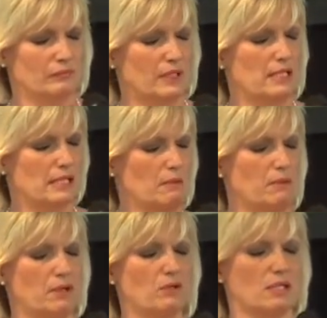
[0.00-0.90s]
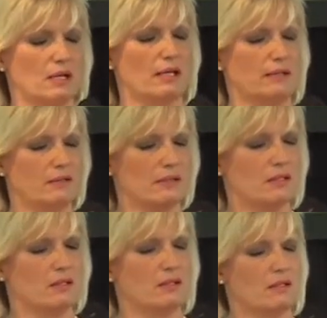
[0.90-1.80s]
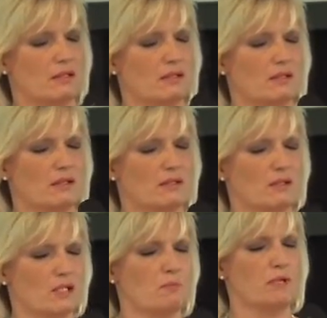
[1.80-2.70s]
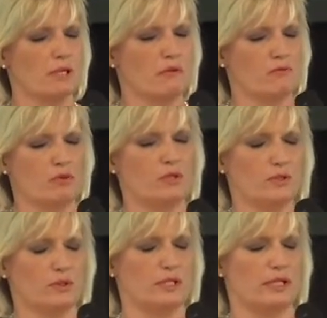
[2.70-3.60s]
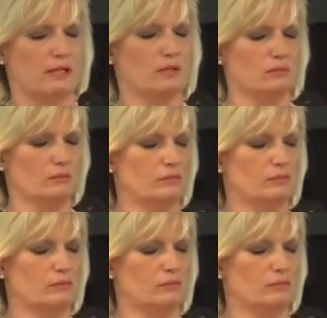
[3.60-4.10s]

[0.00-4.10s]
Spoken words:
that is keeping you silent, just bring it before the Lord now.